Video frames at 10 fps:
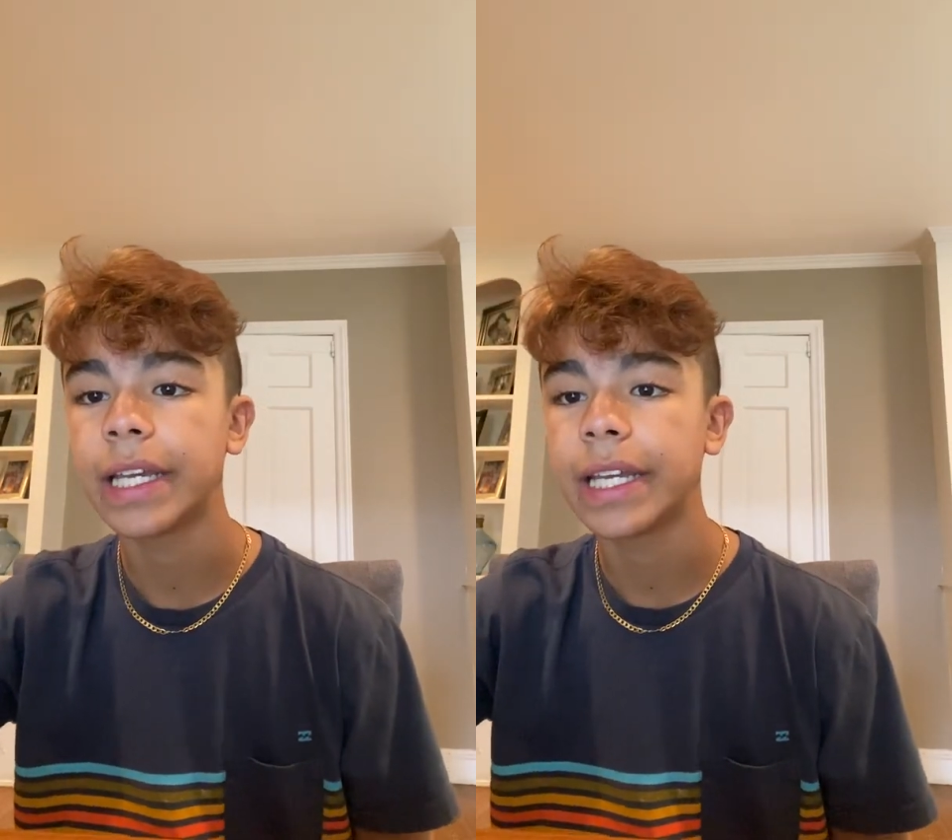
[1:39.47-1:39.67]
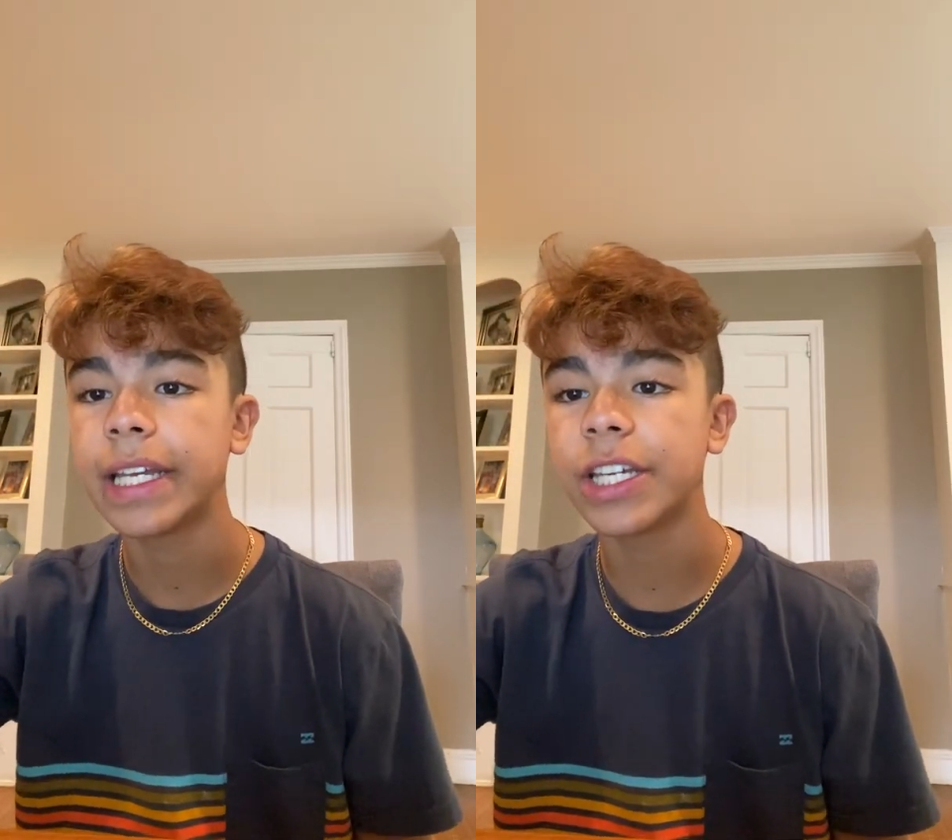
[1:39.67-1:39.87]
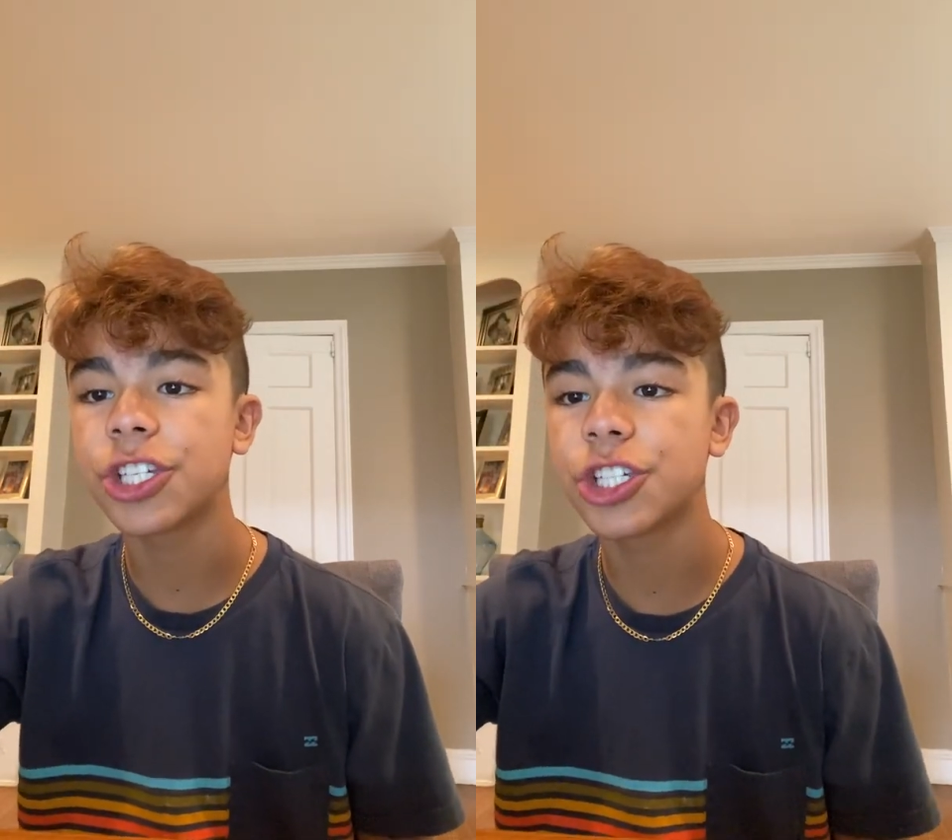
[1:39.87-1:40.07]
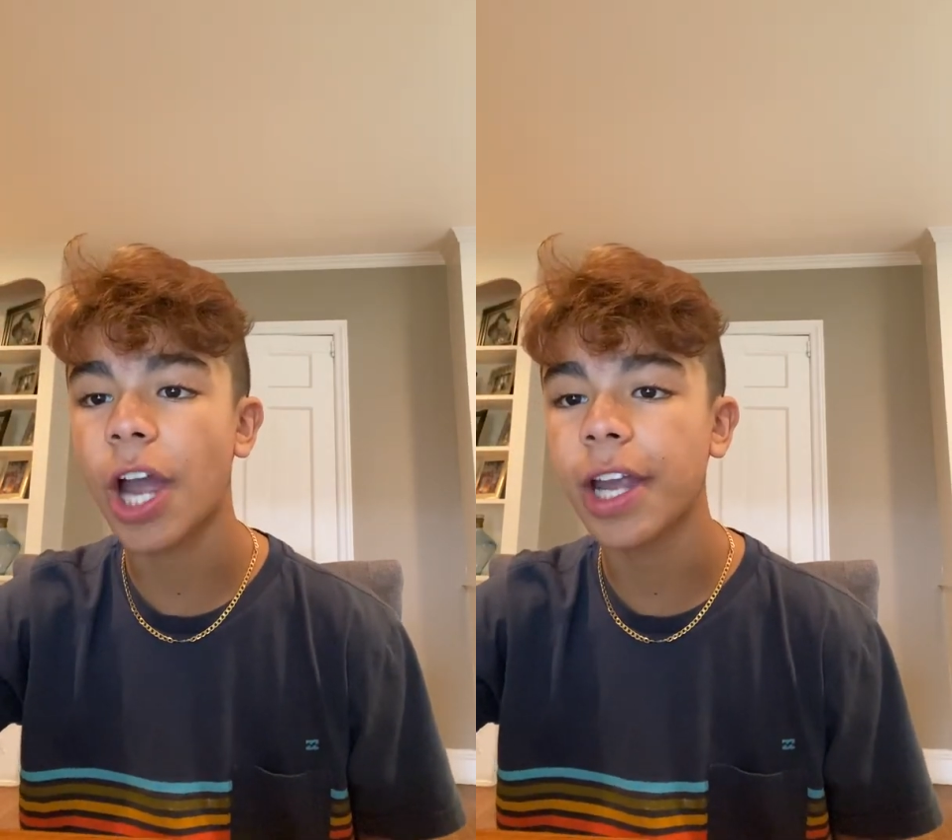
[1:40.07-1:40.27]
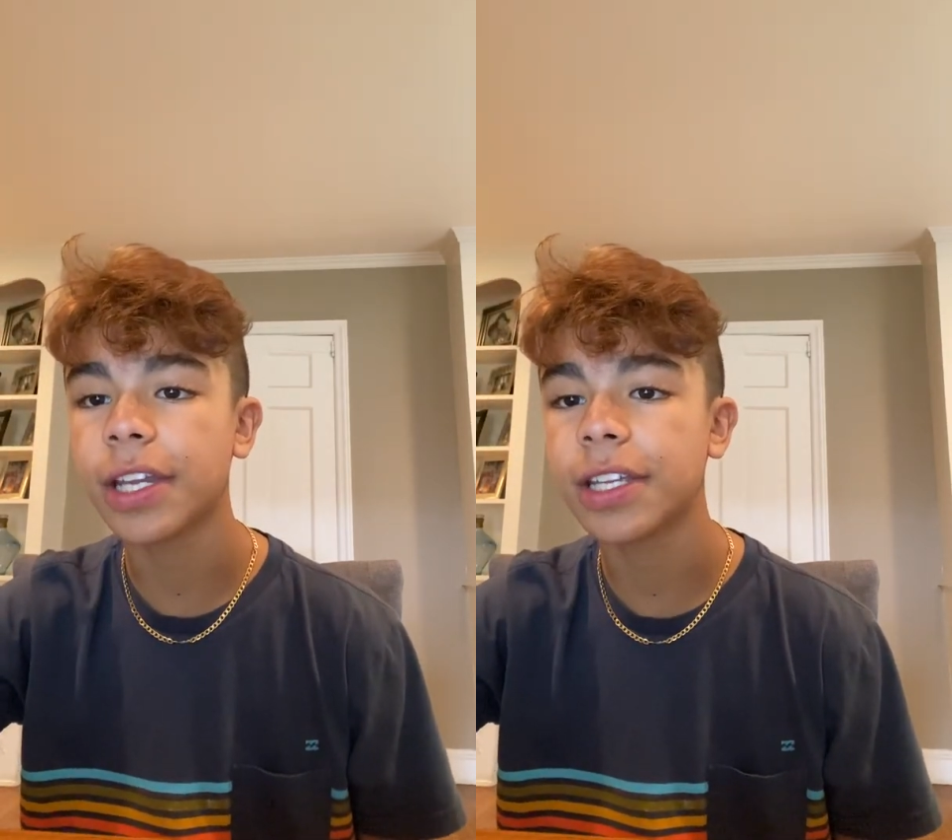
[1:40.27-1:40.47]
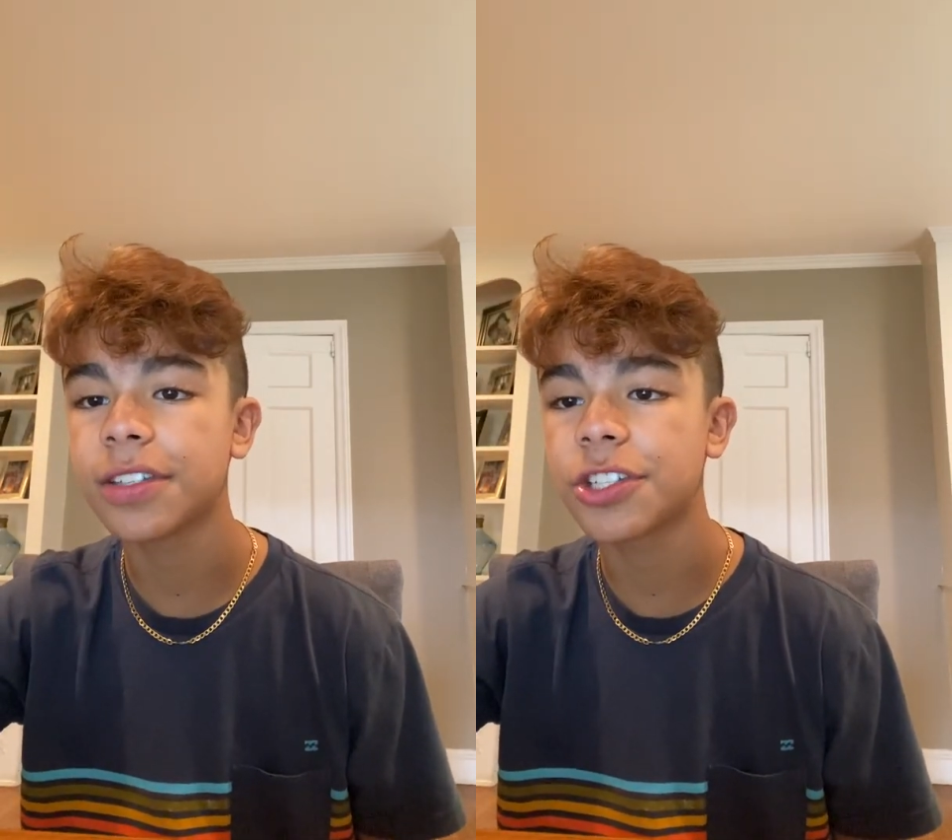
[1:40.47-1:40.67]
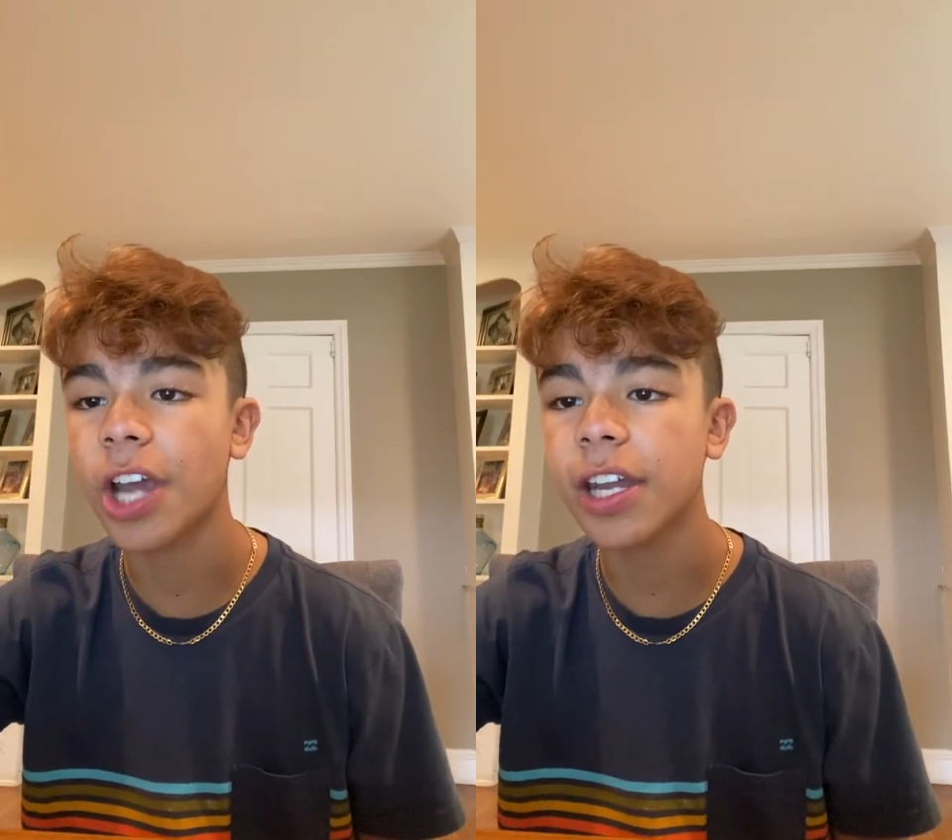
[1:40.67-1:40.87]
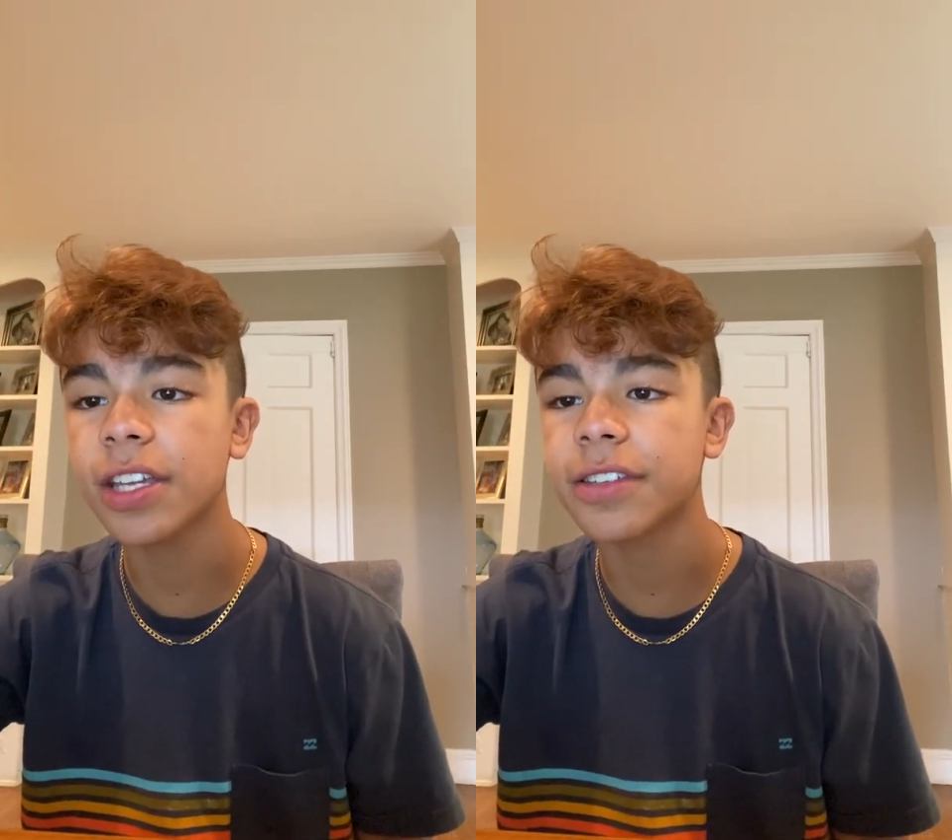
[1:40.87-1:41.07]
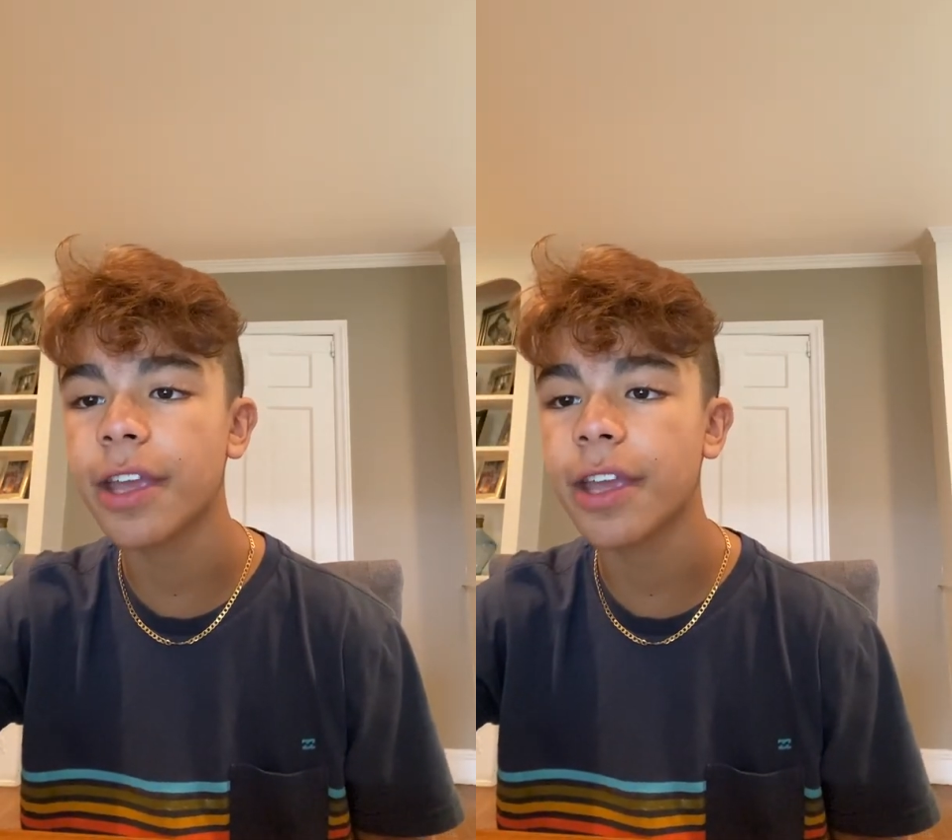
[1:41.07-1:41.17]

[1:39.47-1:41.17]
He is a shining